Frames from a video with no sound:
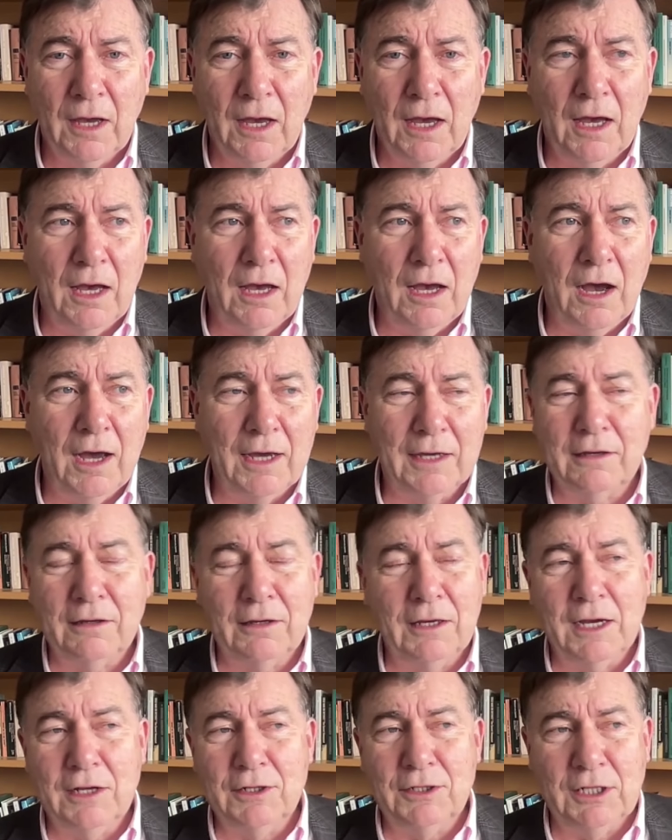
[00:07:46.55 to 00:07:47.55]
I
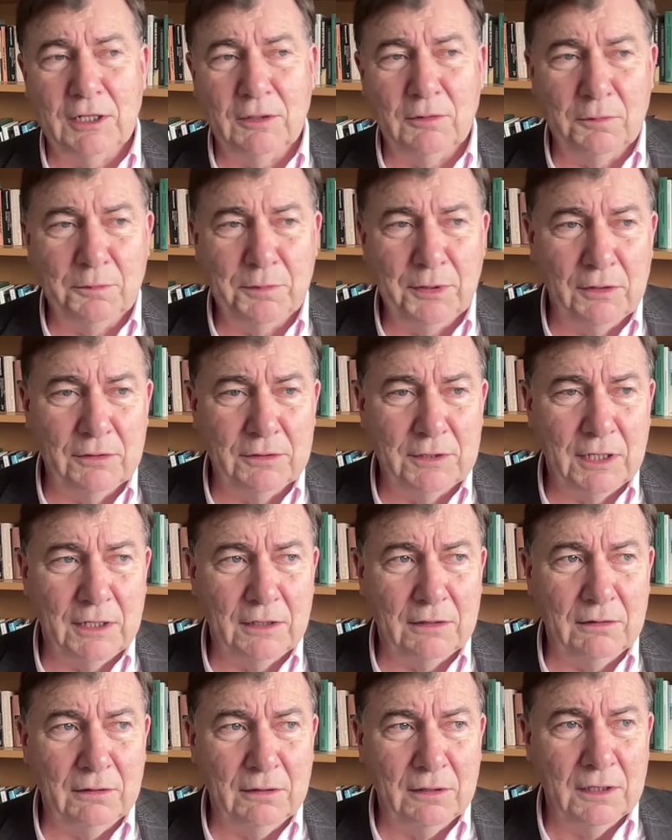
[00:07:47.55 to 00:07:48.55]
can get a deal with
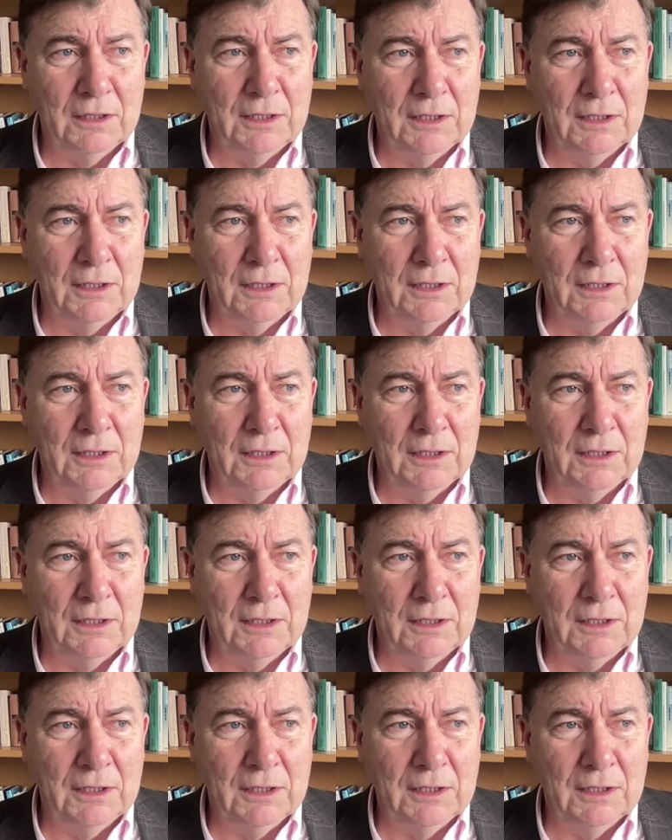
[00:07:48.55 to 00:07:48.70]
Putin.